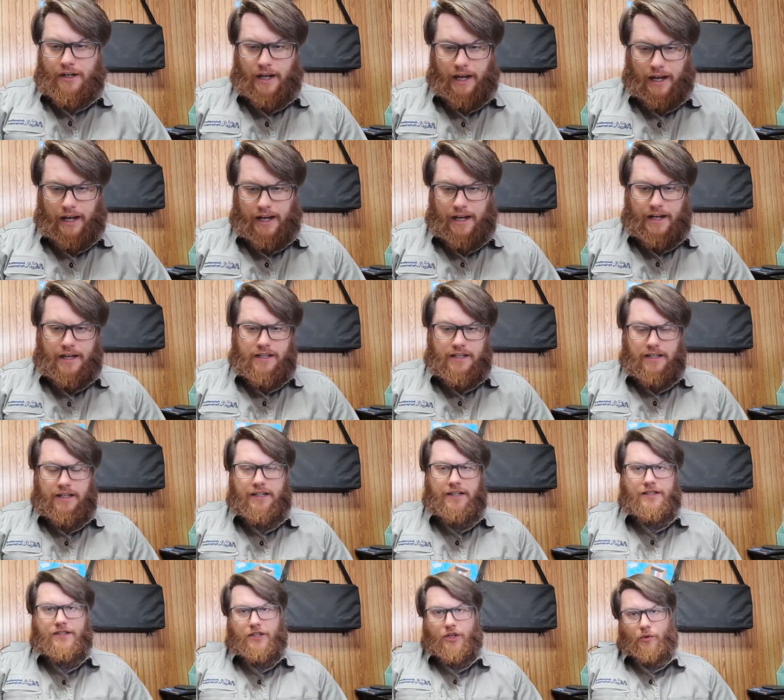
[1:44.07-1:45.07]
and it
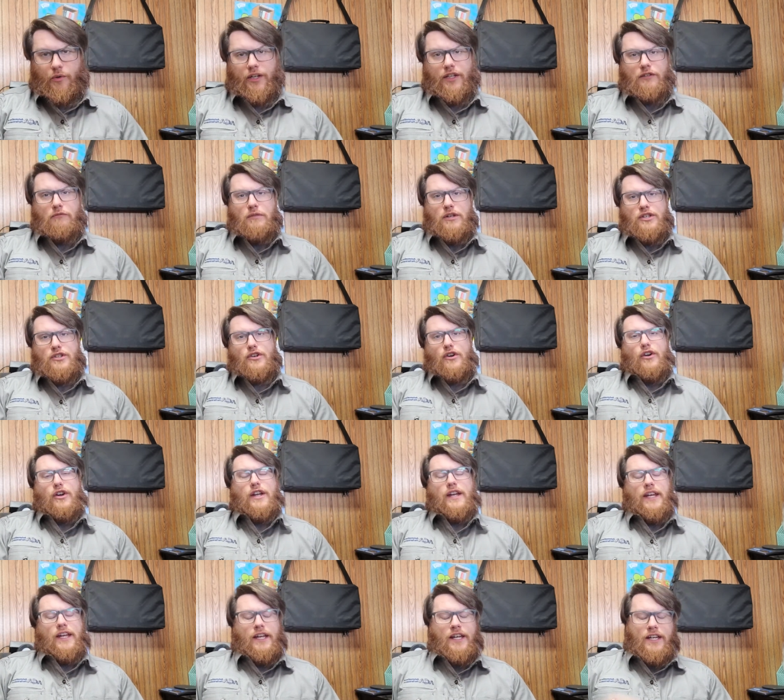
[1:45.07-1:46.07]
is going to be
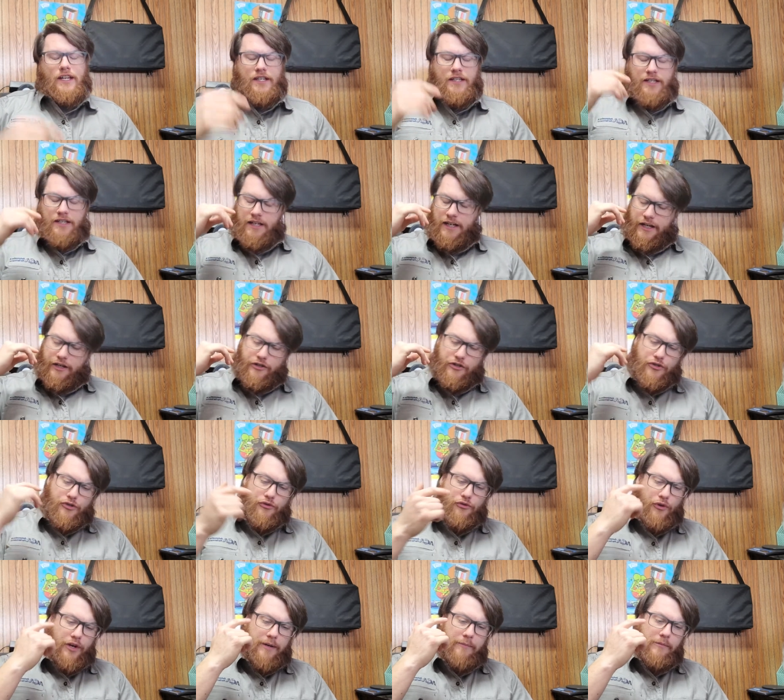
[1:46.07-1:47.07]
starting
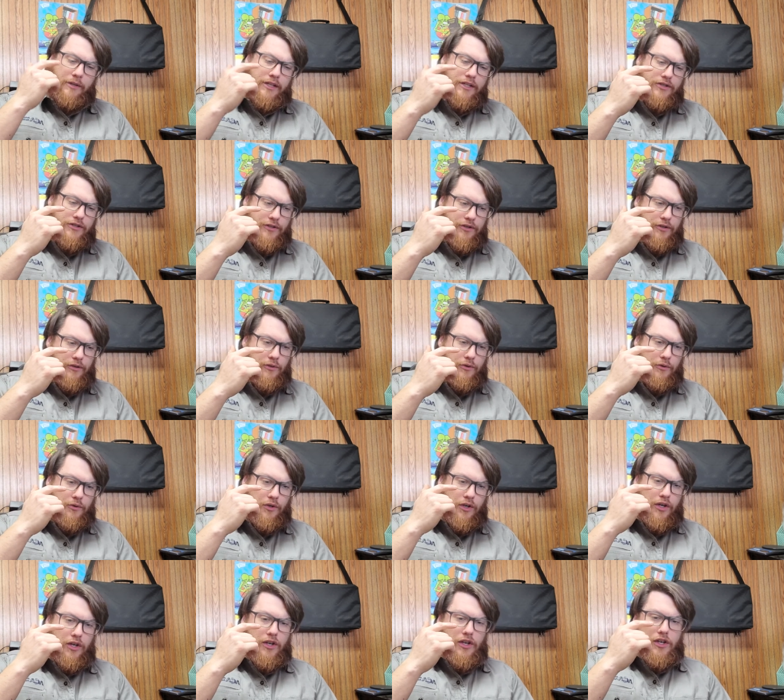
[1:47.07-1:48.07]
extremely
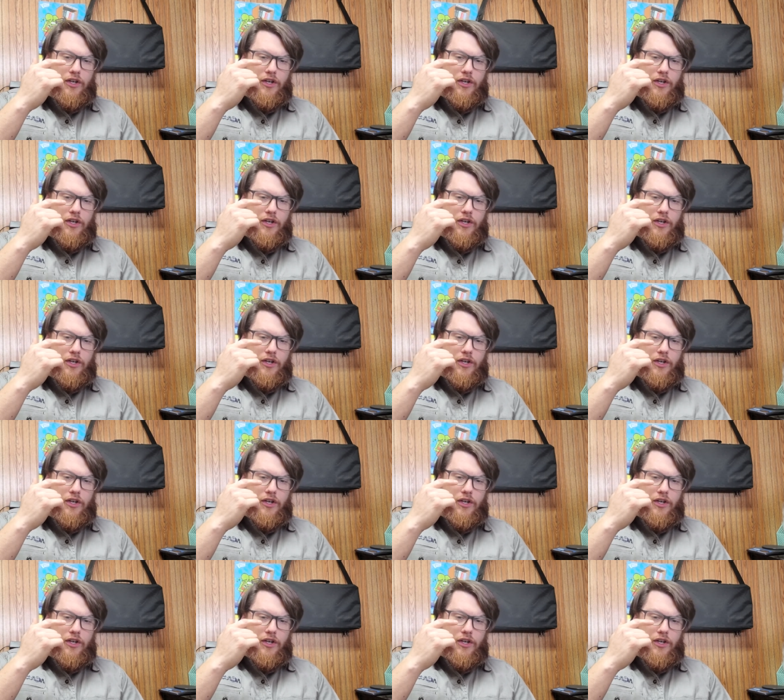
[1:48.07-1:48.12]
soon.